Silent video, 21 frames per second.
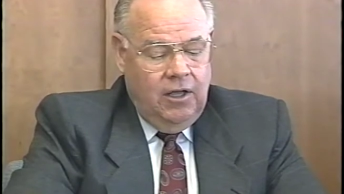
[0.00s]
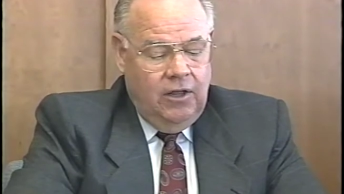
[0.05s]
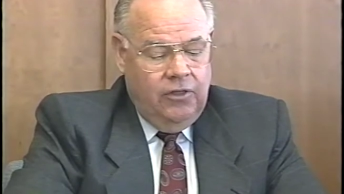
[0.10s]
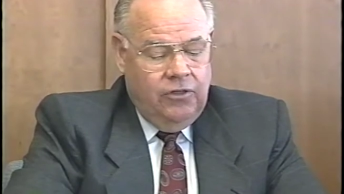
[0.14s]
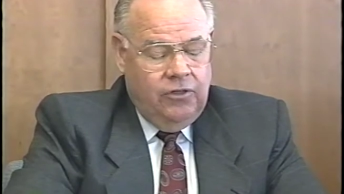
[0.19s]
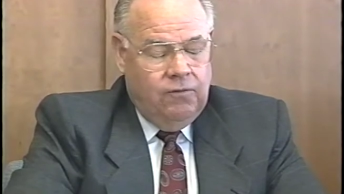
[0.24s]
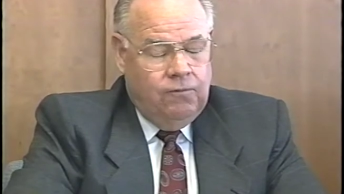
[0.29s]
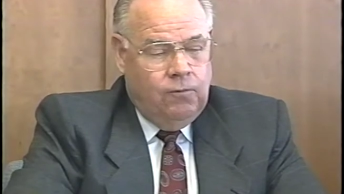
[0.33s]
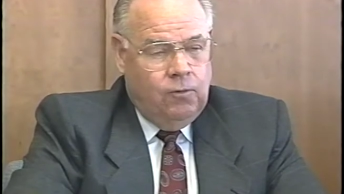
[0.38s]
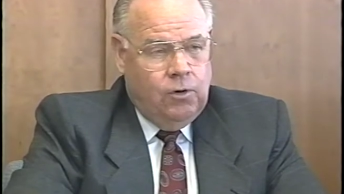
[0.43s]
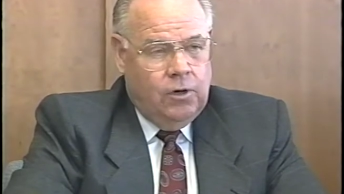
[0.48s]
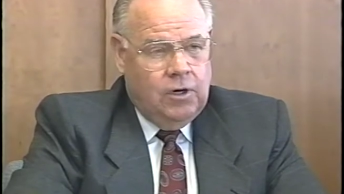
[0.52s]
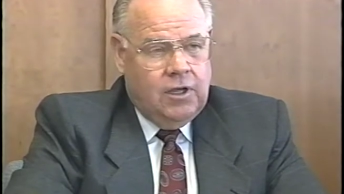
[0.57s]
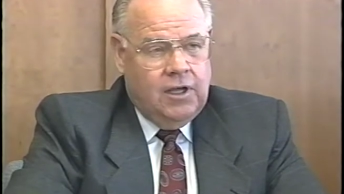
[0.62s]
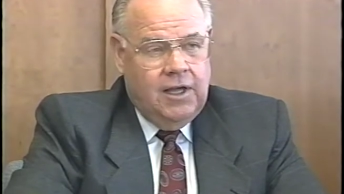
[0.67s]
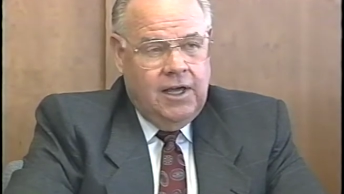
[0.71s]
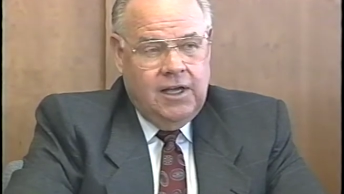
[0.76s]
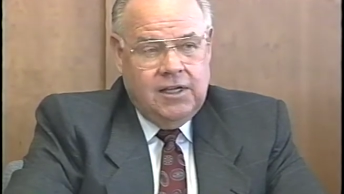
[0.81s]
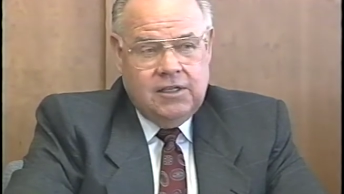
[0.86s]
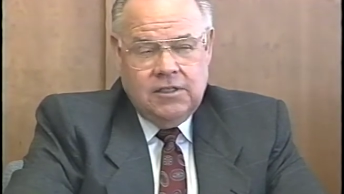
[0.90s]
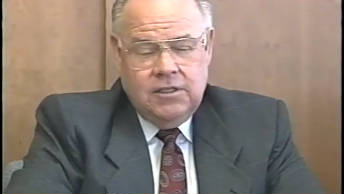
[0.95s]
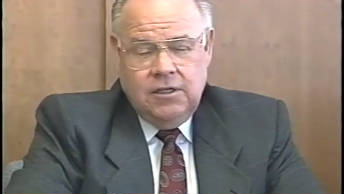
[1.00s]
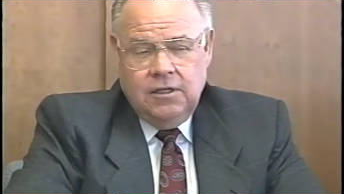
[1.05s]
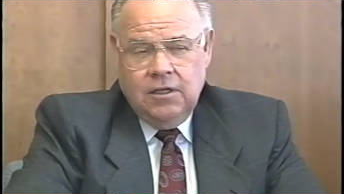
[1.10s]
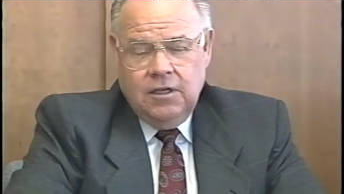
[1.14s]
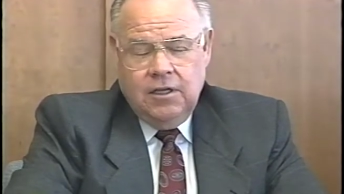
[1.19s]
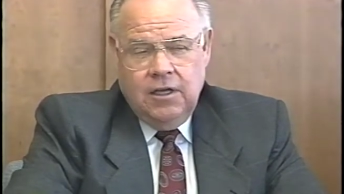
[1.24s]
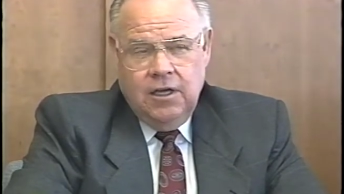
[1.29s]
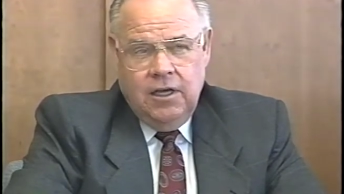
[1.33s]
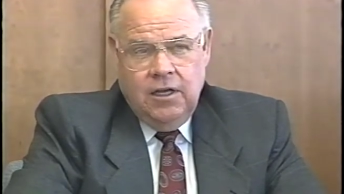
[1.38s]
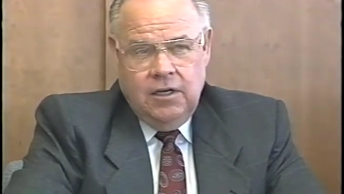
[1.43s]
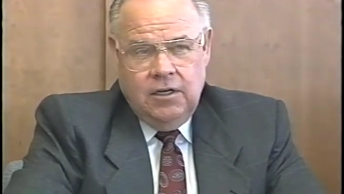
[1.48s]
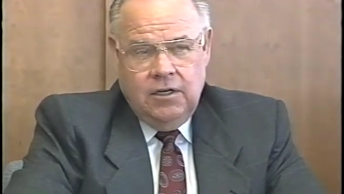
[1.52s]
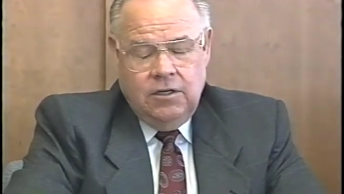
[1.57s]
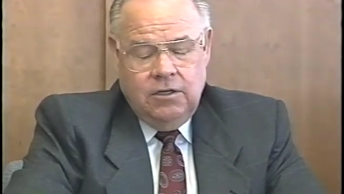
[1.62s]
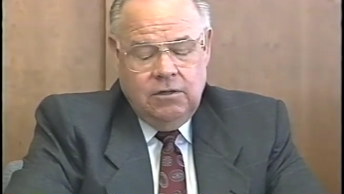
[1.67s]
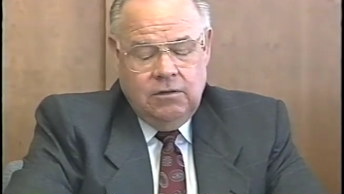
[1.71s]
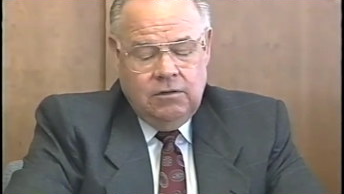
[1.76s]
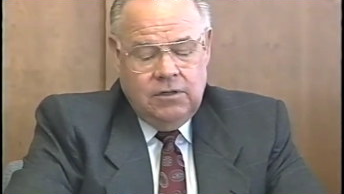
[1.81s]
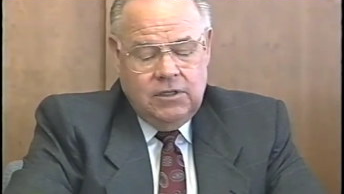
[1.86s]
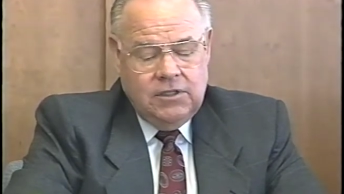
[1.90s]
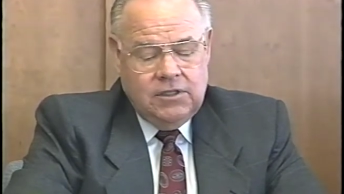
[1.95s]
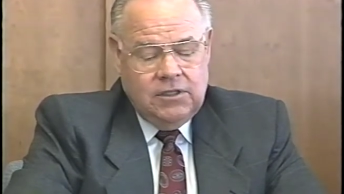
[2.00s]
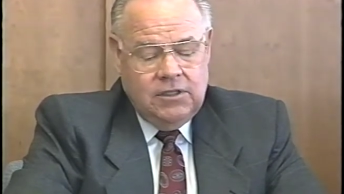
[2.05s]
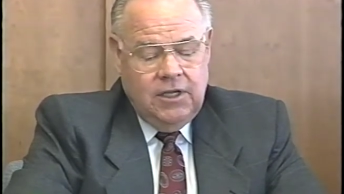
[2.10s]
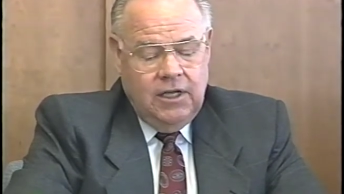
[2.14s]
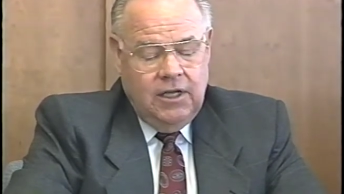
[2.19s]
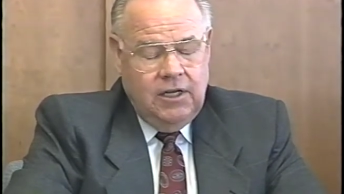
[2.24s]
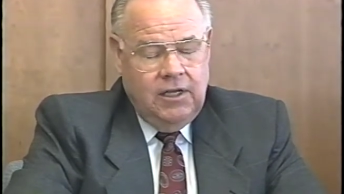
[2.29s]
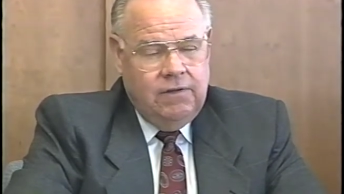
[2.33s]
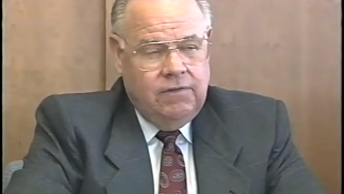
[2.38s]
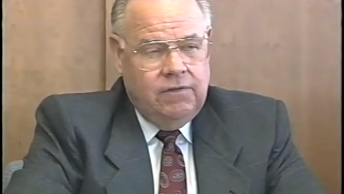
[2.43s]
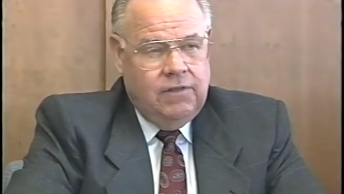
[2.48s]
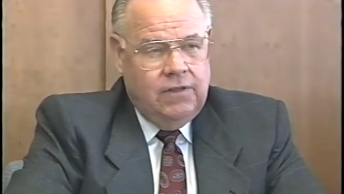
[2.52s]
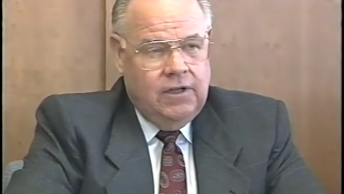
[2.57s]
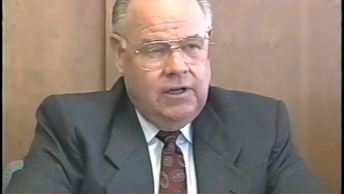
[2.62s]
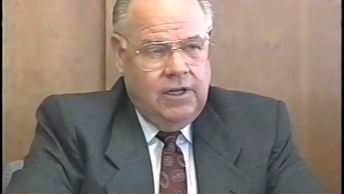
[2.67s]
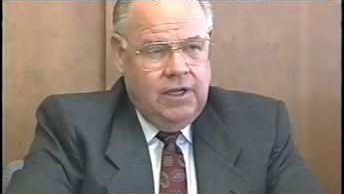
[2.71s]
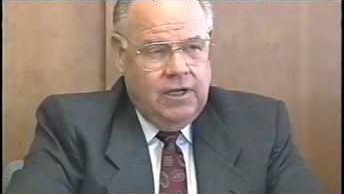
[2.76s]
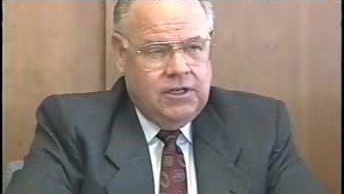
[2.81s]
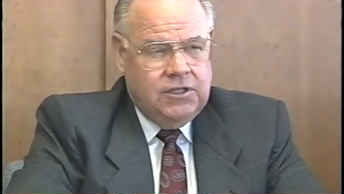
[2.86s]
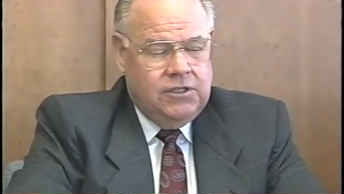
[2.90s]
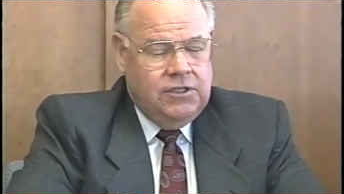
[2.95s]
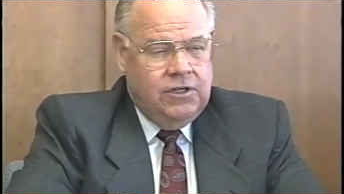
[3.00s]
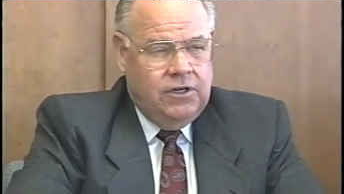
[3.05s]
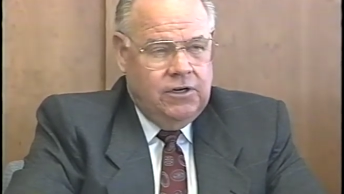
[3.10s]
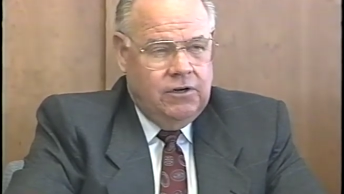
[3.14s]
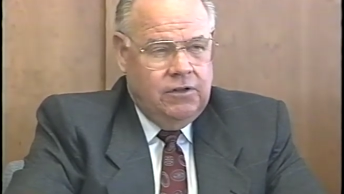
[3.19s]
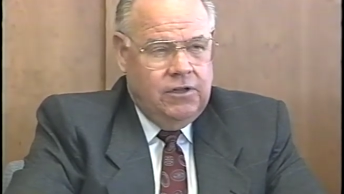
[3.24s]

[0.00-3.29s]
the forecast indicated to us that even the next year,